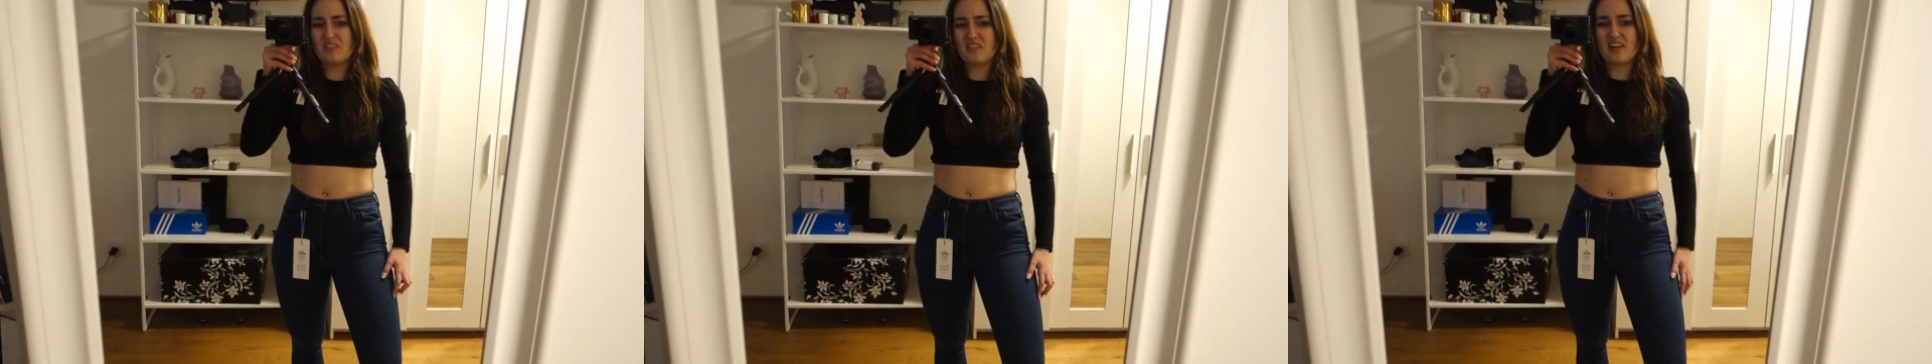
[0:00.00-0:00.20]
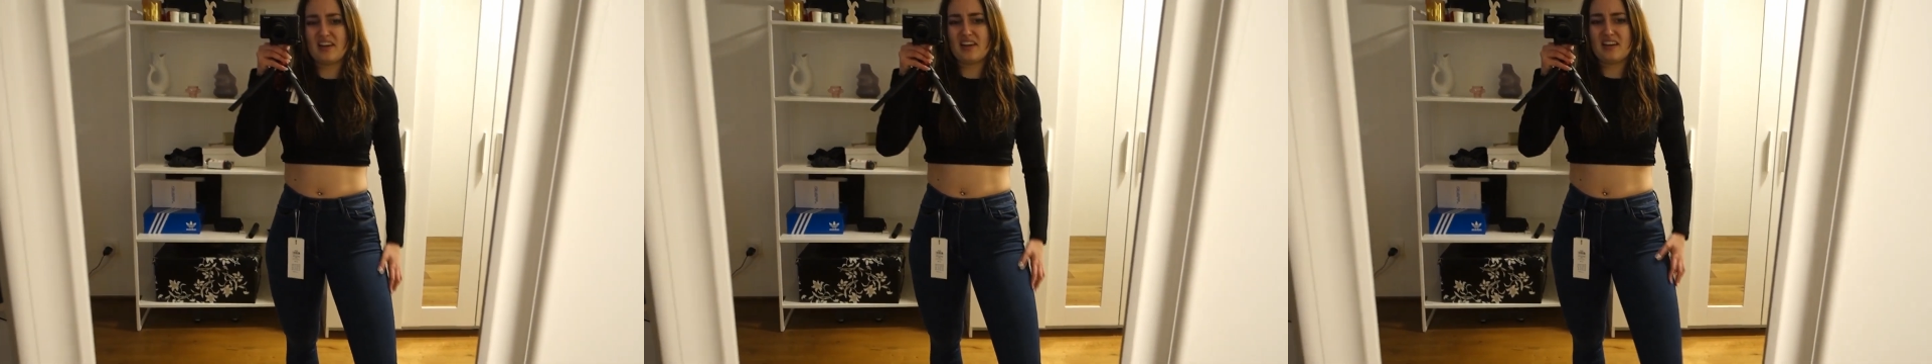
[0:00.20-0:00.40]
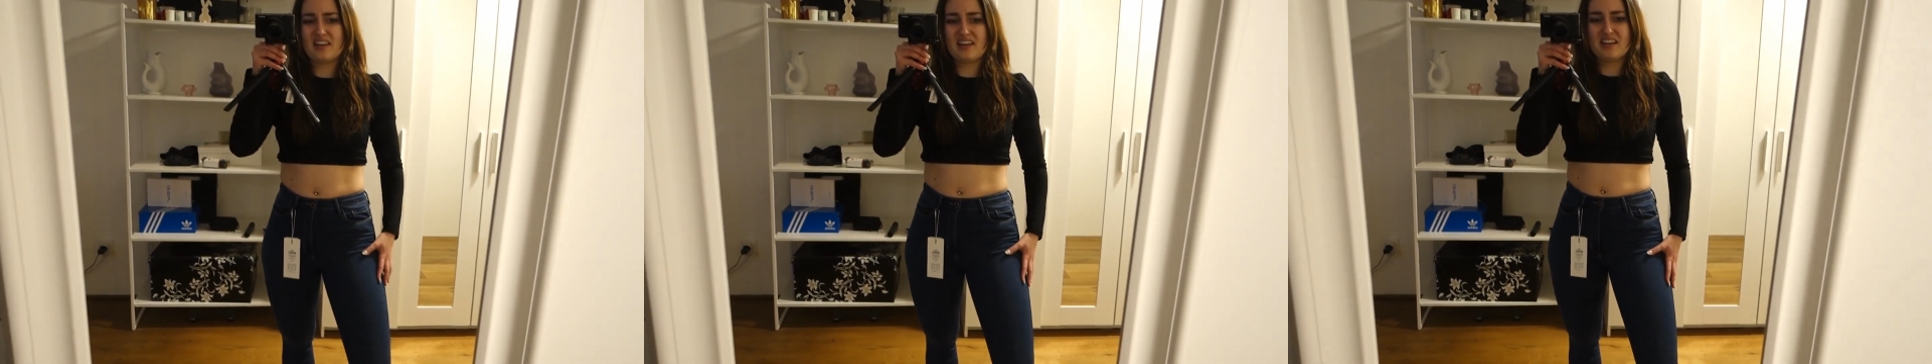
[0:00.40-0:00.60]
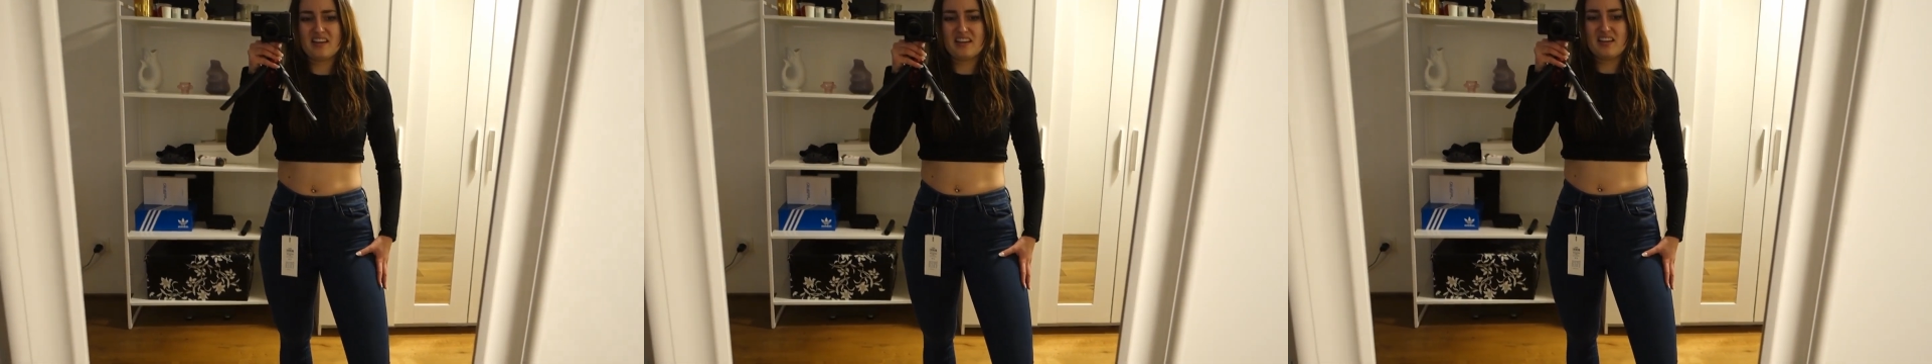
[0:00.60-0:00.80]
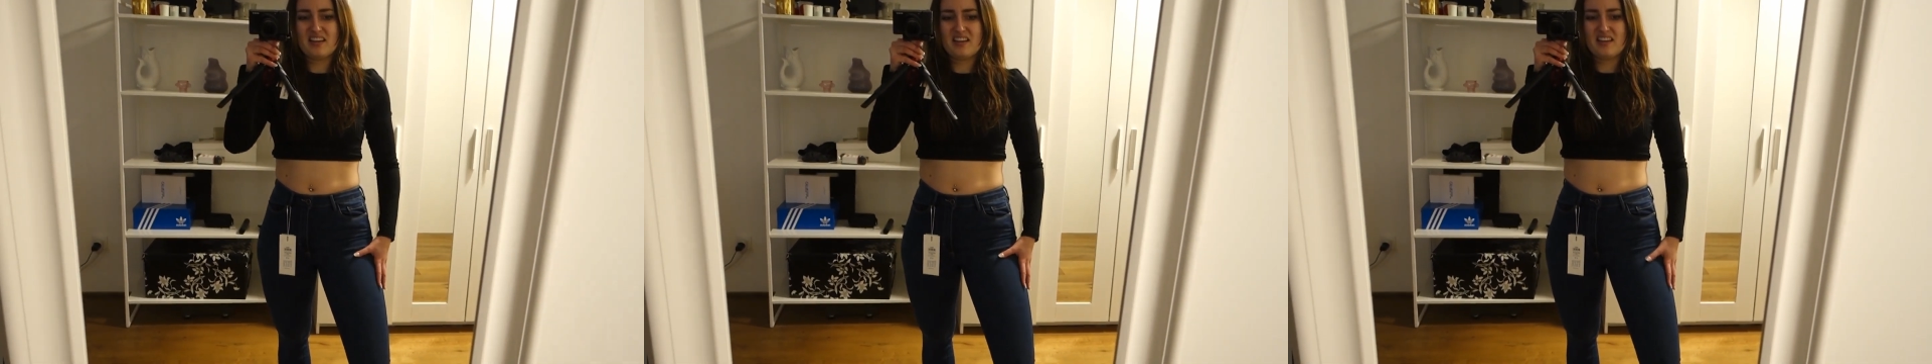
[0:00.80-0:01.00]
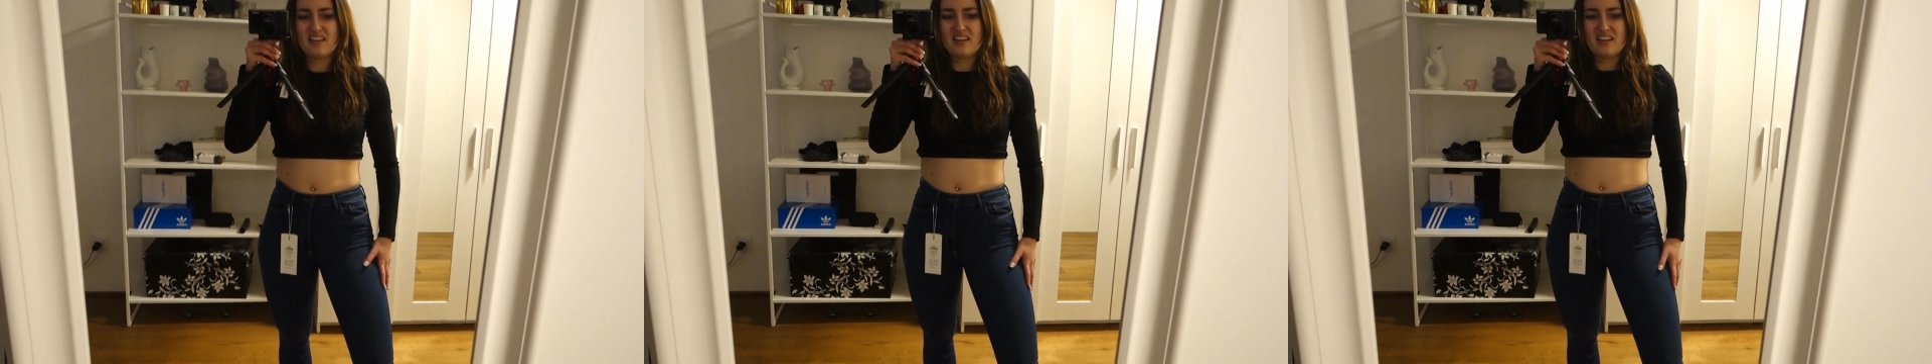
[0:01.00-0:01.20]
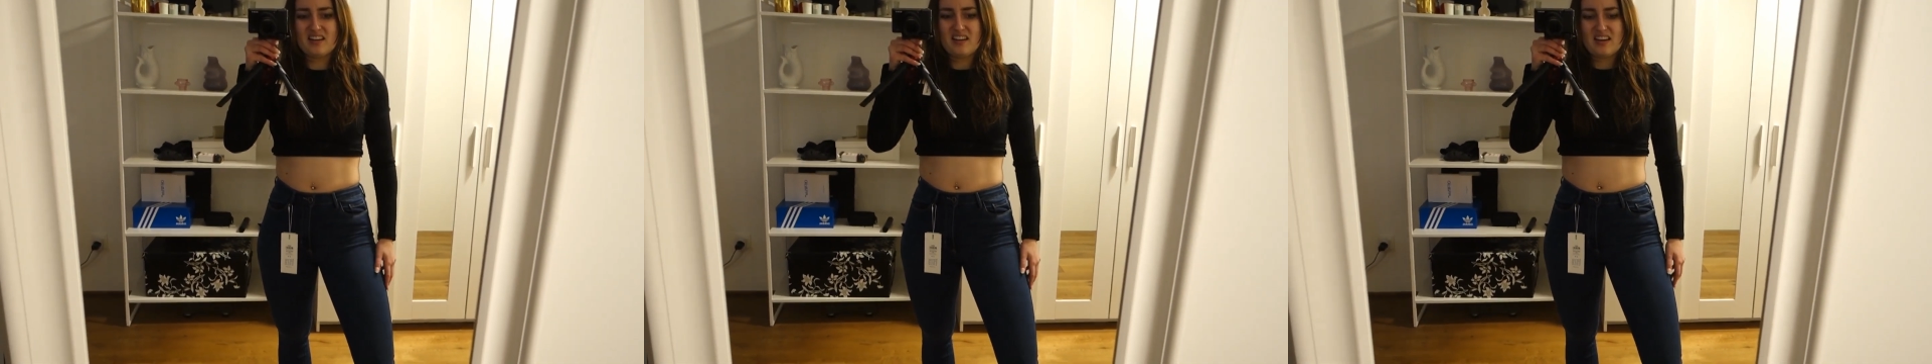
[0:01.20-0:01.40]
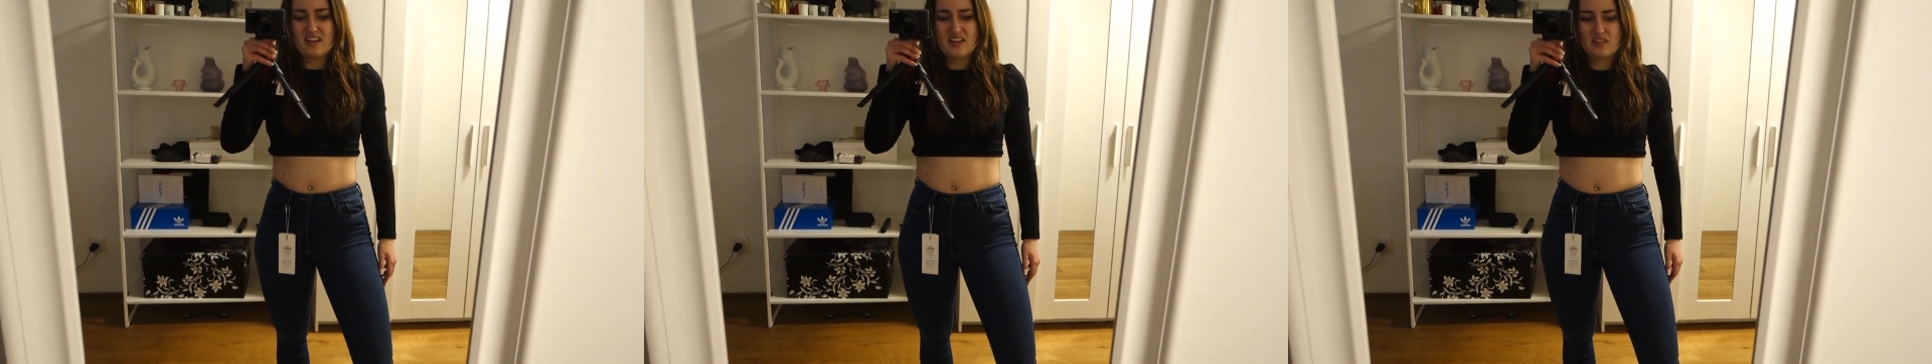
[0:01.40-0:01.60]
like,
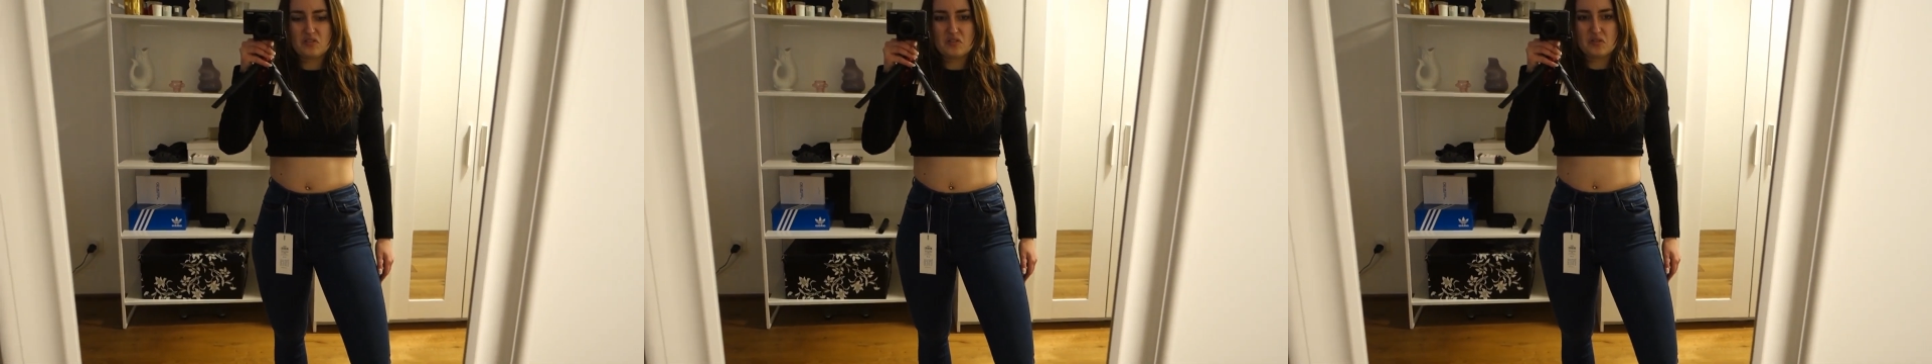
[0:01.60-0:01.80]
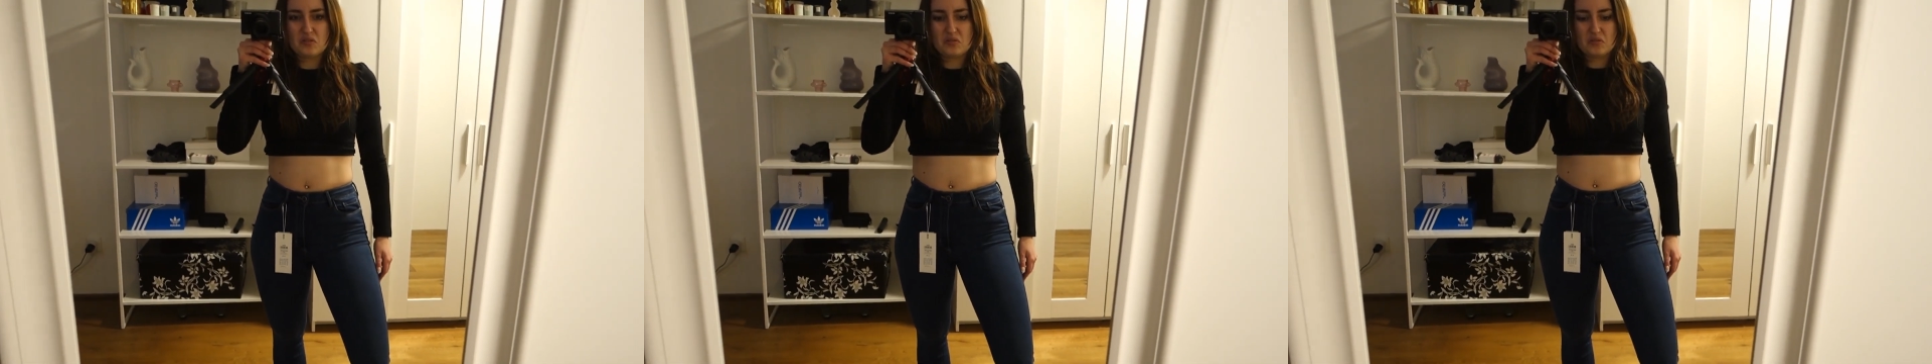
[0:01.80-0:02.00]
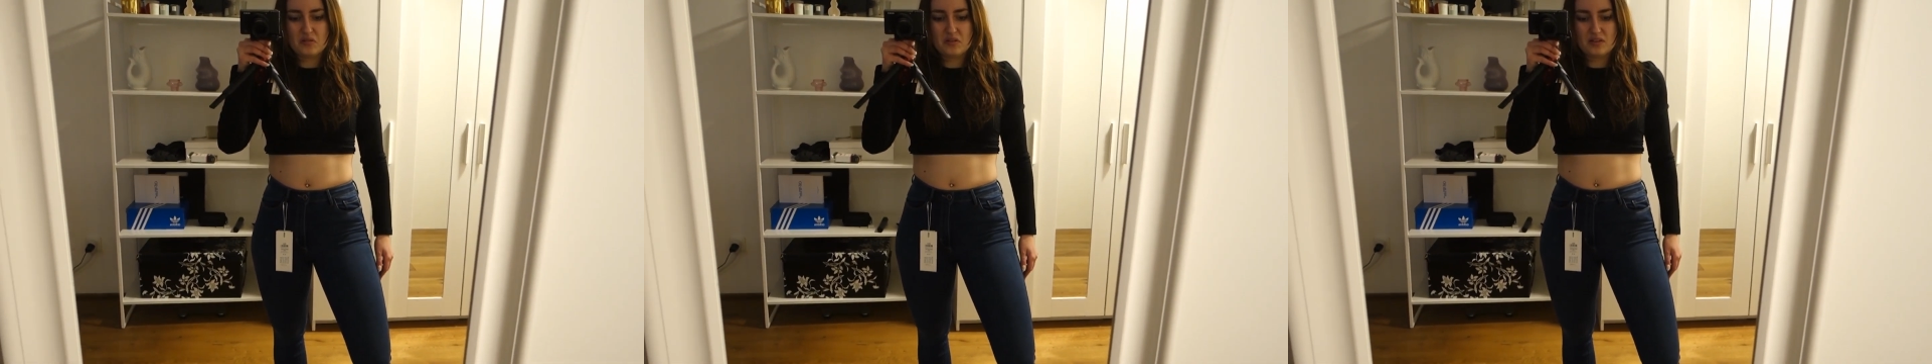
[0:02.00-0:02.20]
I don't know.